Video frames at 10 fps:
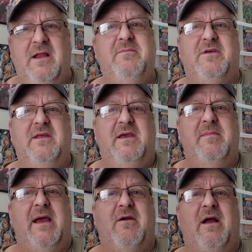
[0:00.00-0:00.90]
him through the
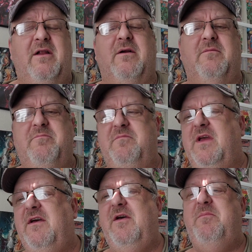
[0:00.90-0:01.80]
eBay grinder.
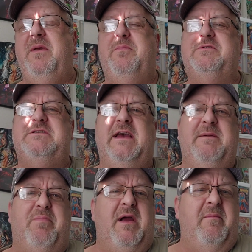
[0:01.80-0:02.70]
Yeah, people
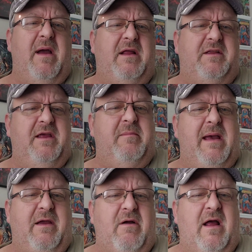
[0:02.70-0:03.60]
say, bring back the
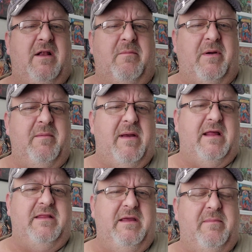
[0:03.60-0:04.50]
eBay grinder, bring
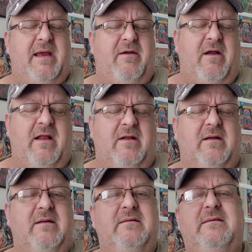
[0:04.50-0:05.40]
back the eBay
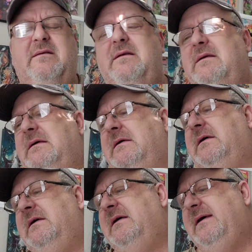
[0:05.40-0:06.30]
grinder.
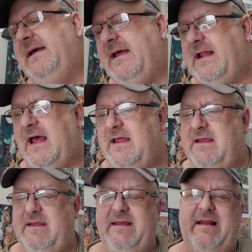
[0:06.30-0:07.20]
And
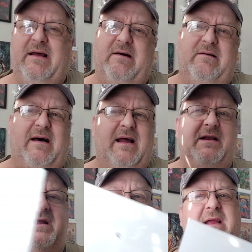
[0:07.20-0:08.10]

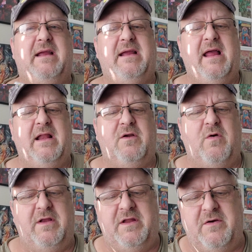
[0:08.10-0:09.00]
I kind of
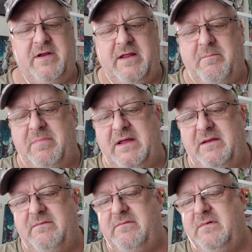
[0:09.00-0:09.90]
quit doing it,
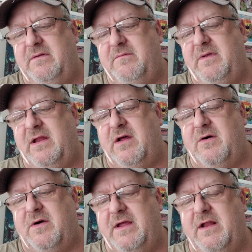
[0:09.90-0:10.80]
but, you
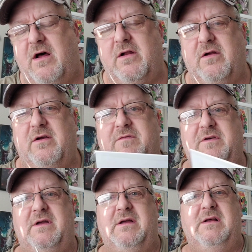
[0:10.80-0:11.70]
know, in honor
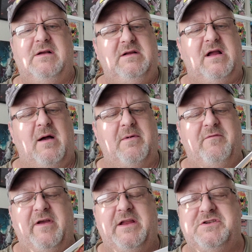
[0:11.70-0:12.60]
of Comic
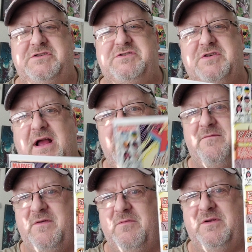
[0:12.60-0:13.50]
Vantage's
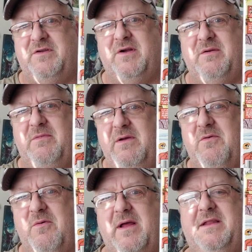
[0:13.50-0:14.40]
triumphant return, we
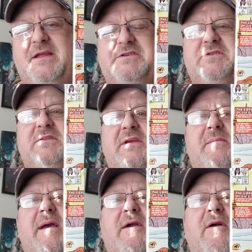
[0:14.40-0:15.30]
will run these through the
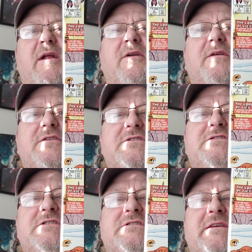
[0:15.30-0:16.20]
eBay grinder
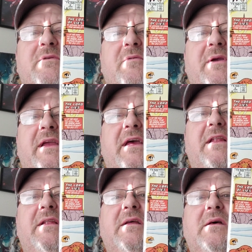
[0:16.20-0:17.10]
just to see what we
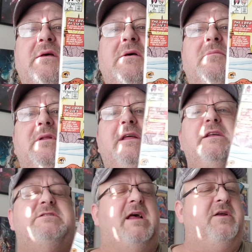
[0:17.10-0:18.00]
get. But
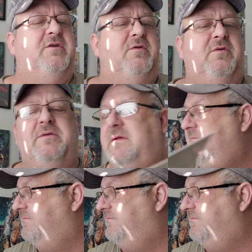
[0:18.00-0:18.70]
that's kind of cool.